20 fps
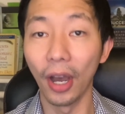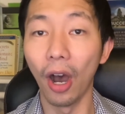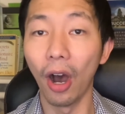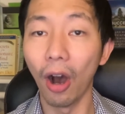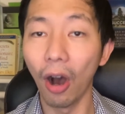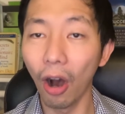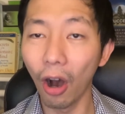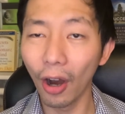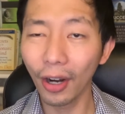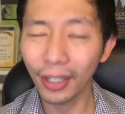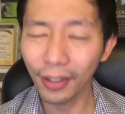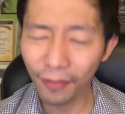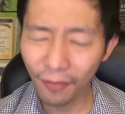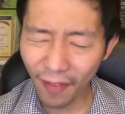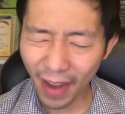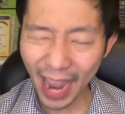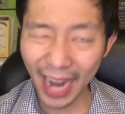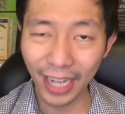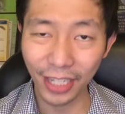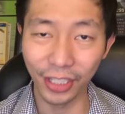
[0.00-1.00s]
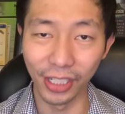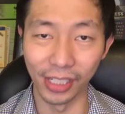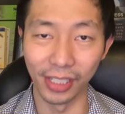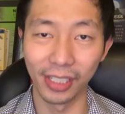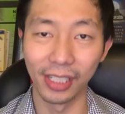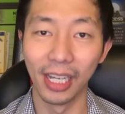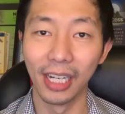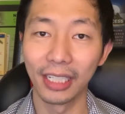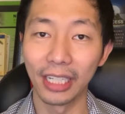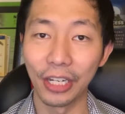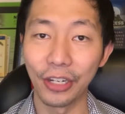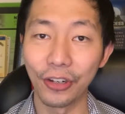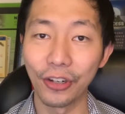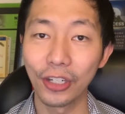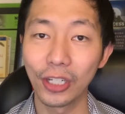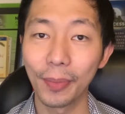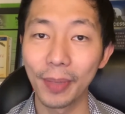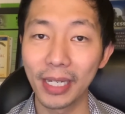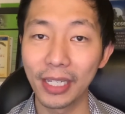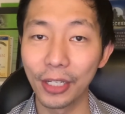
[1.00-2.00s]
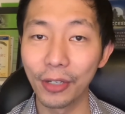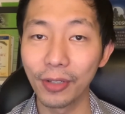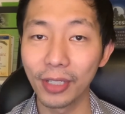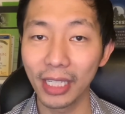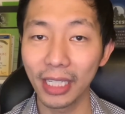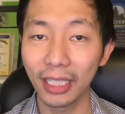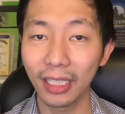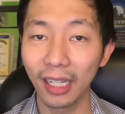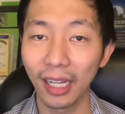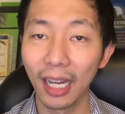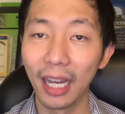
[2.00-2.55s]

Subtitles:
all the advantages that you should be using